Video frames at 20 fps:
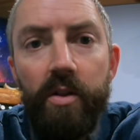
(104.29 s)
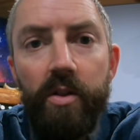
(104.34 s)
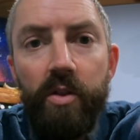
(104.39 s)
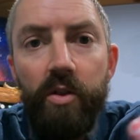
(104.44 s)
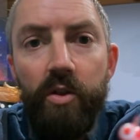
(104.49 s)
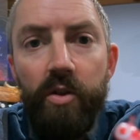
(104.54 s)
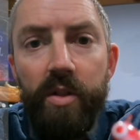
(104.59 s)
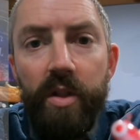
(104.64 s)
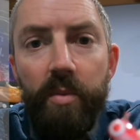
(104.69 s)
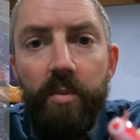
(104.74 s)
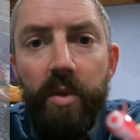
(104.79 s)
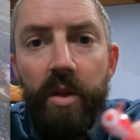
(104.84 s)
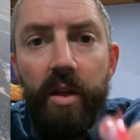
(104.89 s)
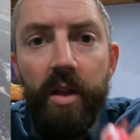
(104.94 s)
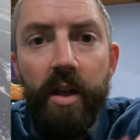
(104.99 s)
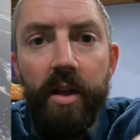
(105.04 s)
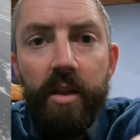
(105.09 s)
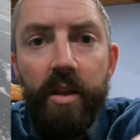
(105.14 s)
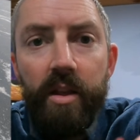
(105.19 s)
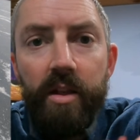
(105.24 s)
So something
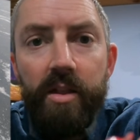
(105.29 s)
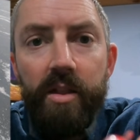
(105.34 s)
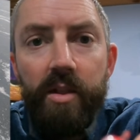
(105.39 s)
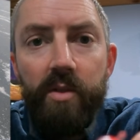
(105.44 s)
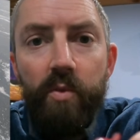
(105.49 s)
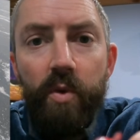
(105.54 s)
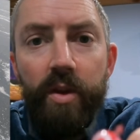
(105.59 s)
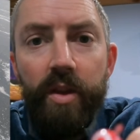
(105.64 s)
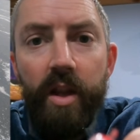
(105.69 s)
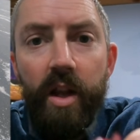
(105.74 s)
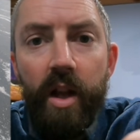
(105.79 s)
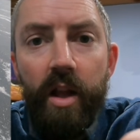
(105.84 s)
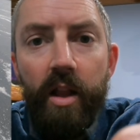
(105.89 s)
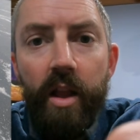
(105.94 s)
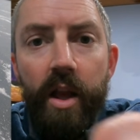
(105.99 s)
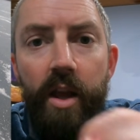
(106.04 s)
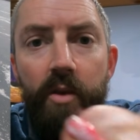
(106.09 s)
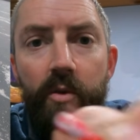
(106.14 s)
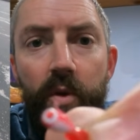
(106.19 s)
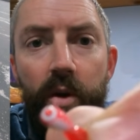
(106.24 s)
like this is one that I
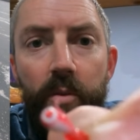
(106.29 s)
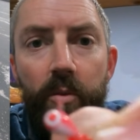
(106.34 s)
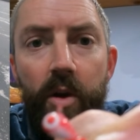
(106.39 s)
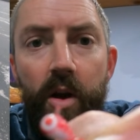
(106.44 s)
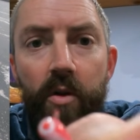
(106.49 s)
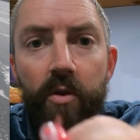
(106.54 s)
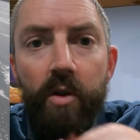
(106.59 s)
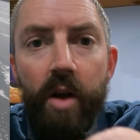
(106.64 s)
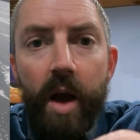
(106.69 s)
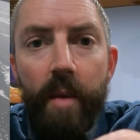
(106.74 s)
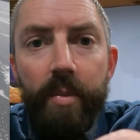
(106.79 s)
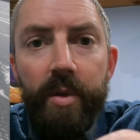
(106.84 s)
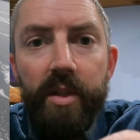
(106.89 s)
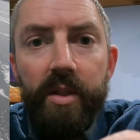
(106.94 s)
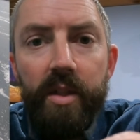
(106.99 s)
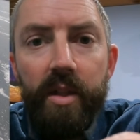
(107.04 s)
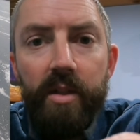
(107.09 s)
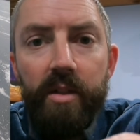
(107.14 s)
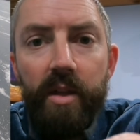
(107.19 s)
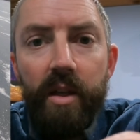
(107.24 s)
like when I'm around crappies,
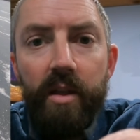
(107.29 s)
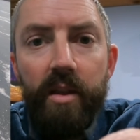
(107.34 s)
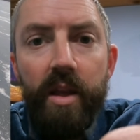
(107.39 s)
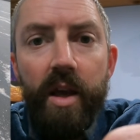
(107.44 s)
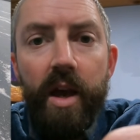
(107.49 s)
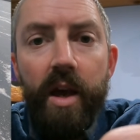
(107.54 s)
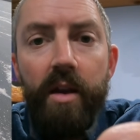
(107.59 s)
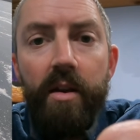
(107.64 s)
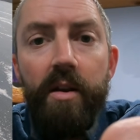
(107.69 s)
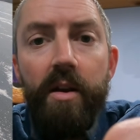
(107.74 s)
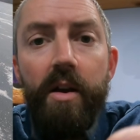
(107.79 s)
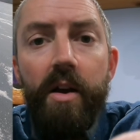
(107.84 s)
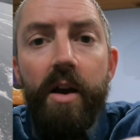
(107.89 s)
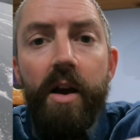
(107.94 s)
things like that.